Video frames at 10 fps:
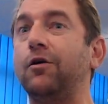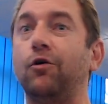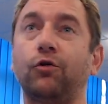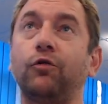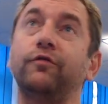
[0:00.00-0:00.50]

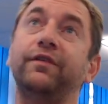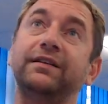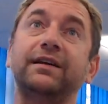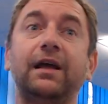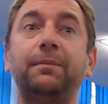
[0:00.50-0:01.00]
or
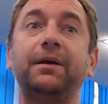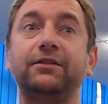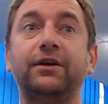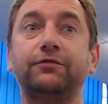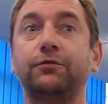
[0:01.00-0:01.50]
convert an IP
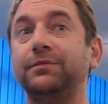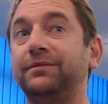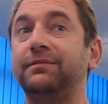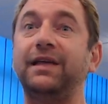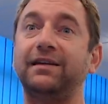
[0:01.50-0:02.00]
address
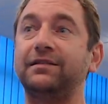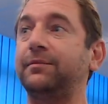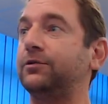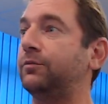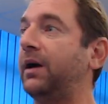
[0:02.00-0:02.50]
from
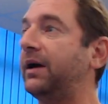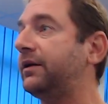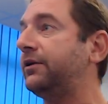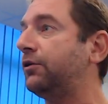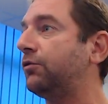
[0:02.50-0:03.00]
decimal to
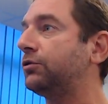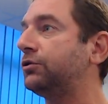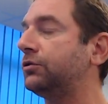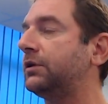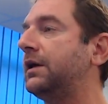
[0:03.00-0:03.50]
binary or
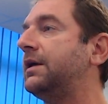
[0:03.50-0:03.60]
whatnot.